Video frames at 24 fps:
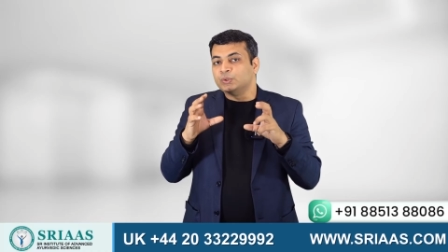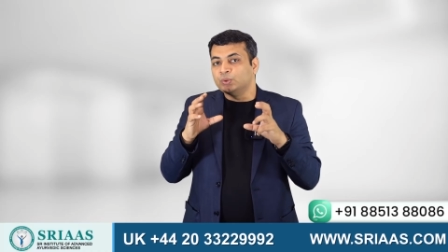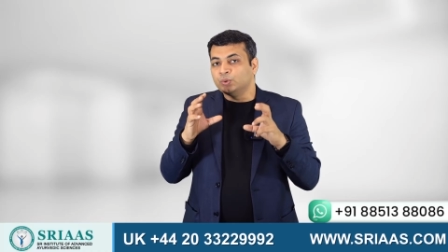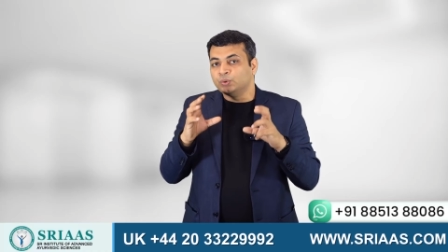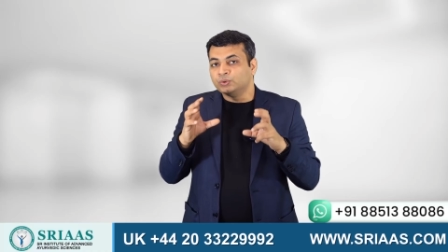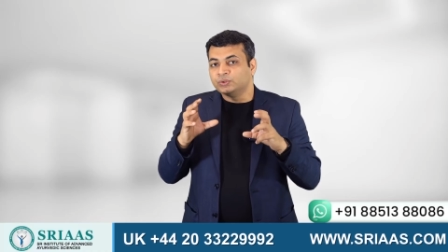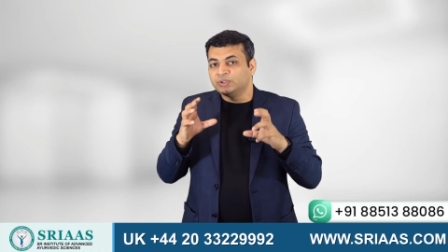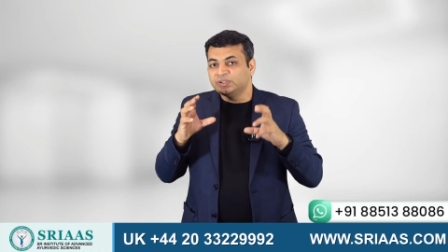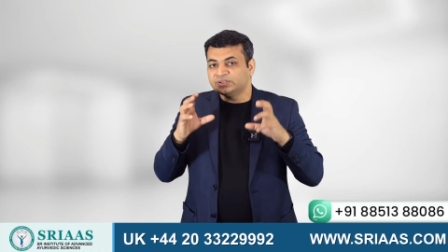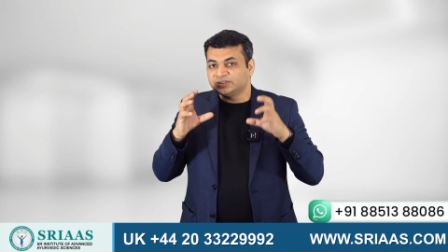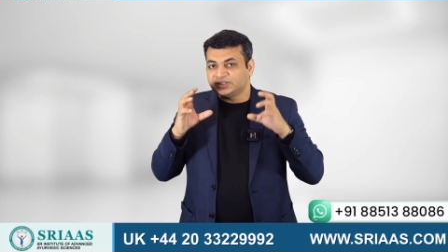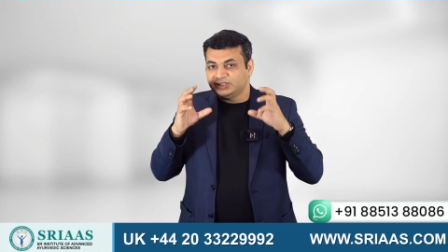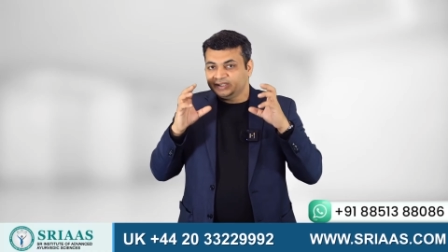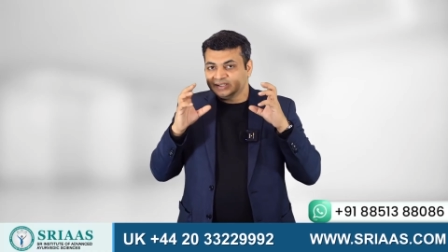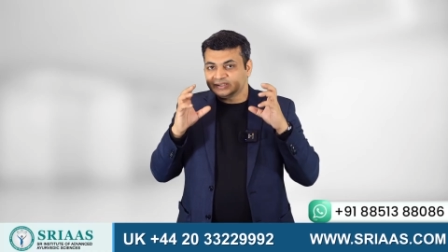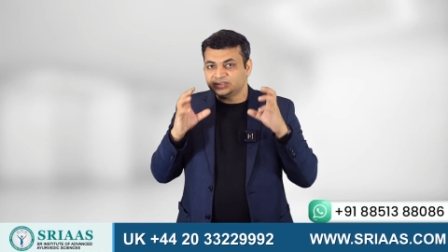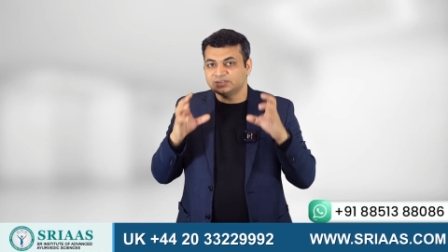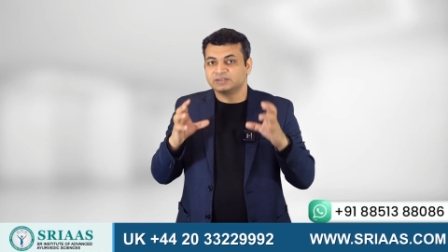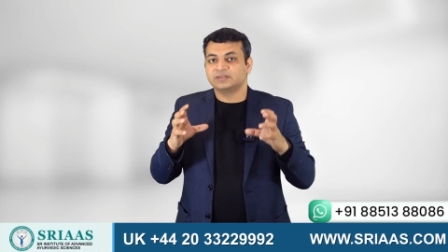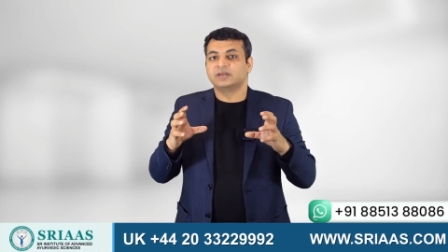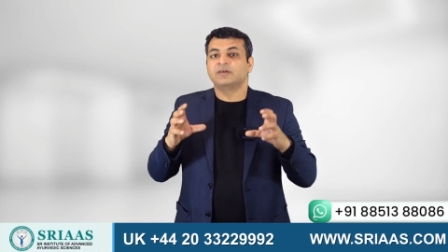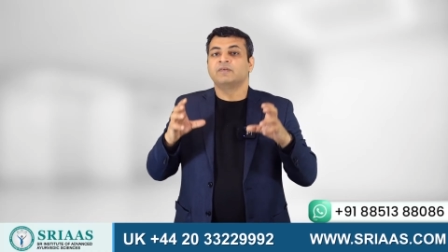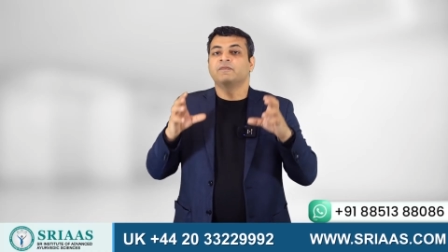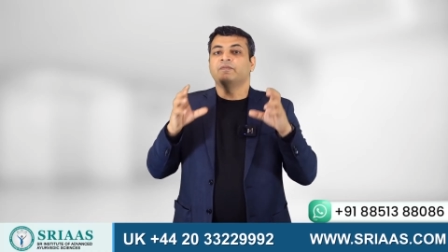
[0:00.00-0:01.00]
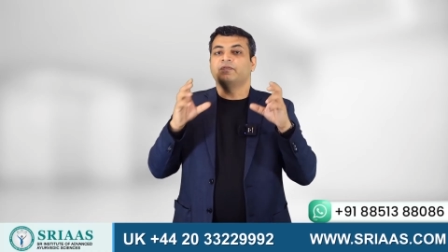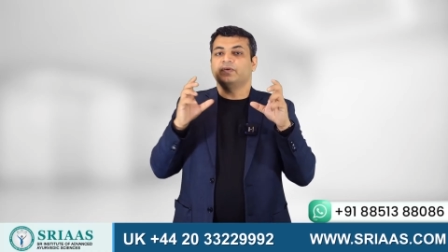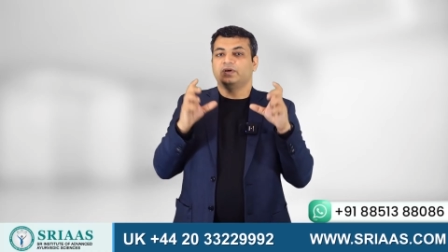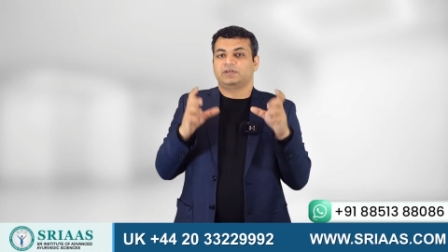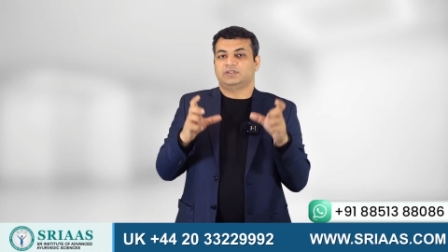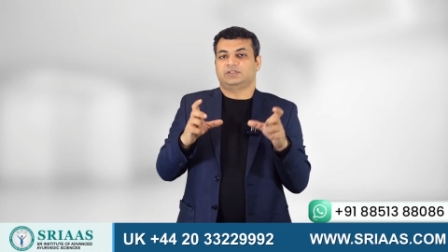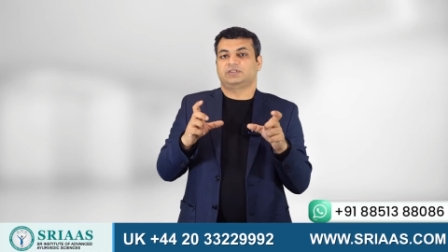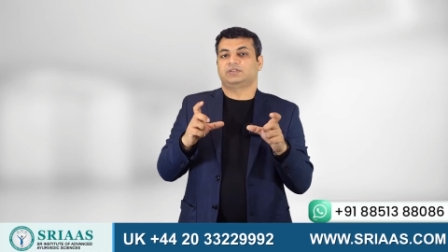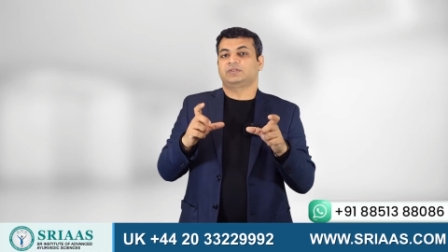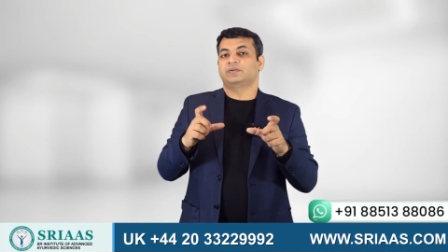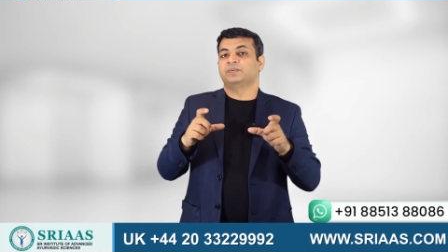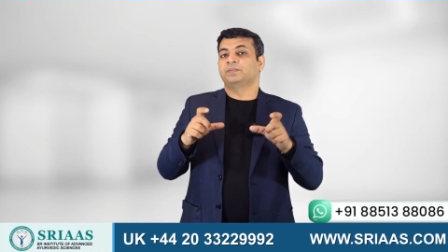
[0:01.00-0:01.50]
do this is,
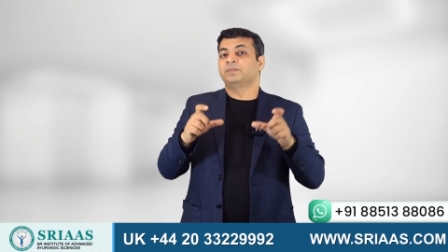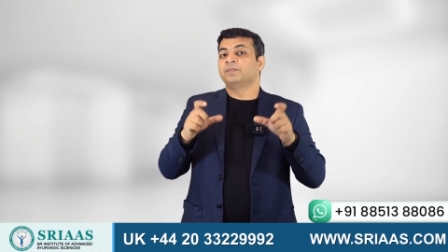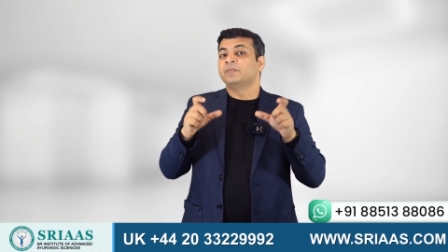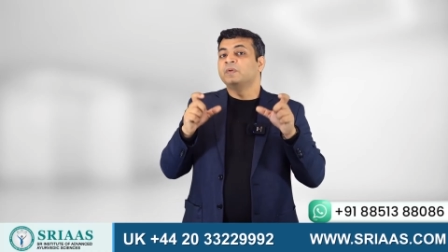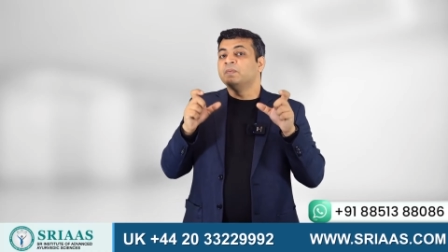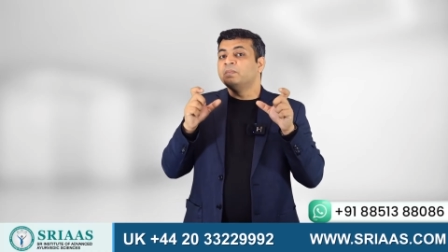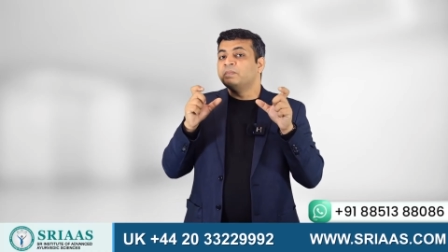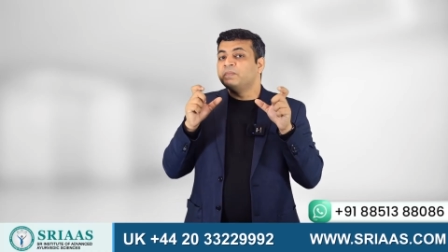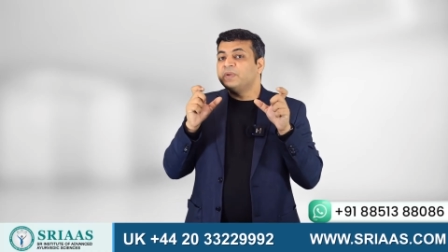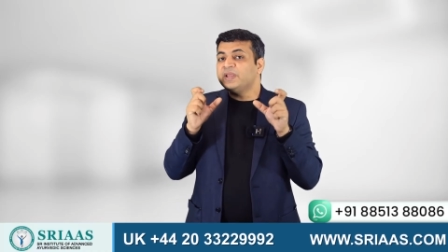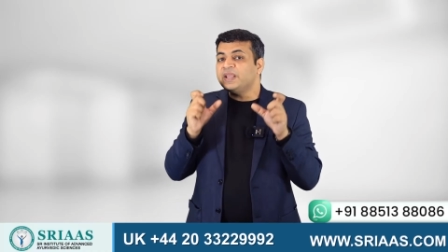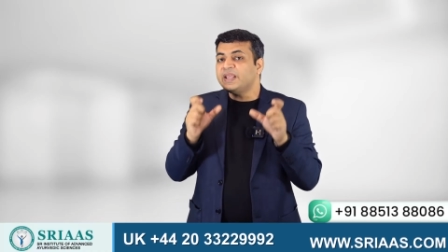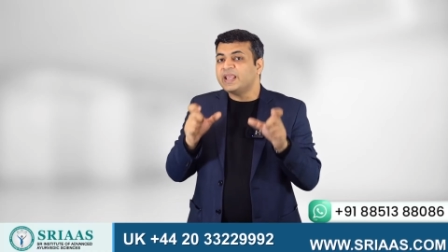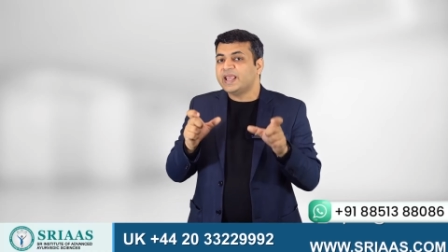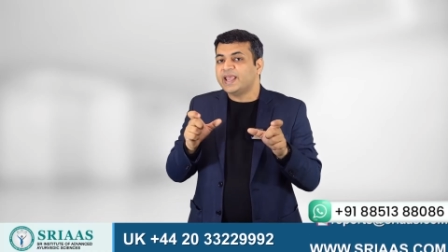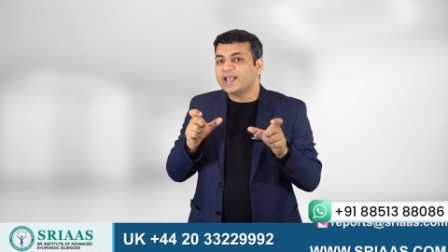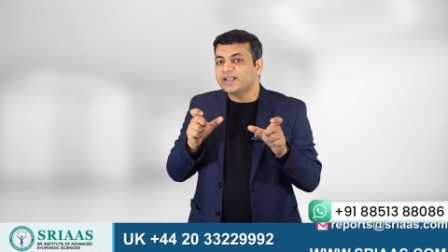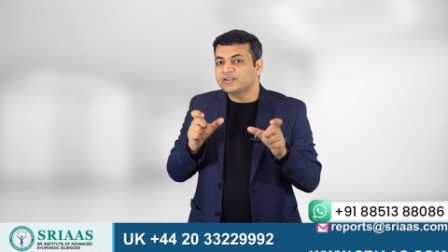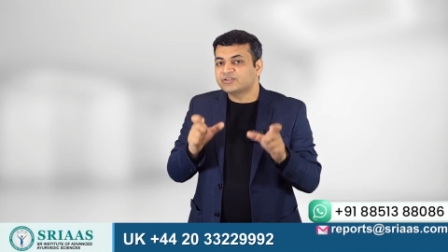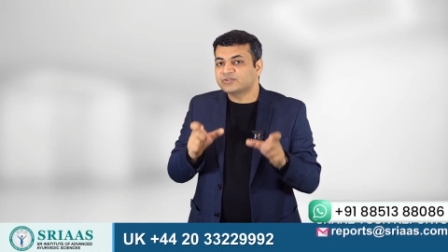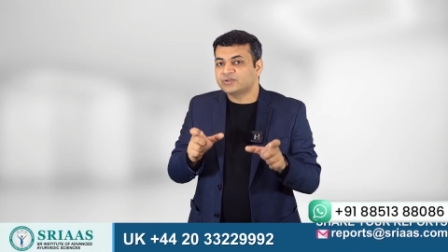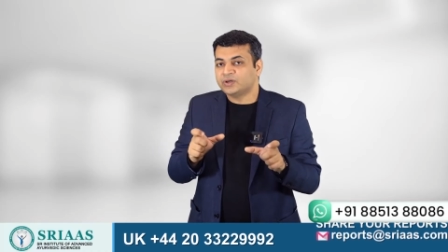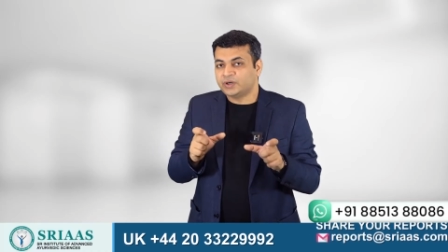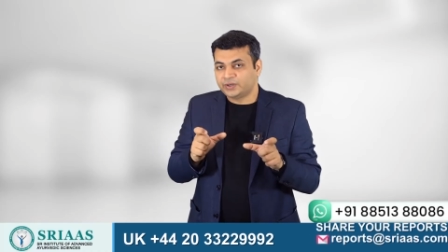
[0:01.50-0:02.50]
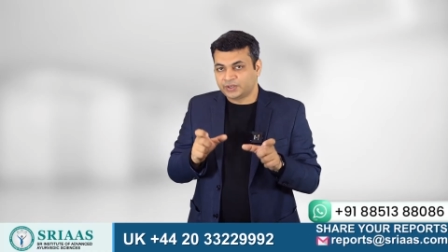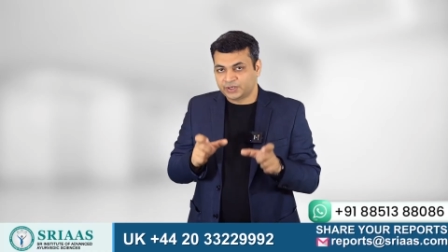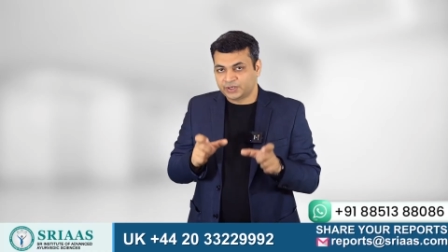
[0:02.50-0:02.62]
first, pay extra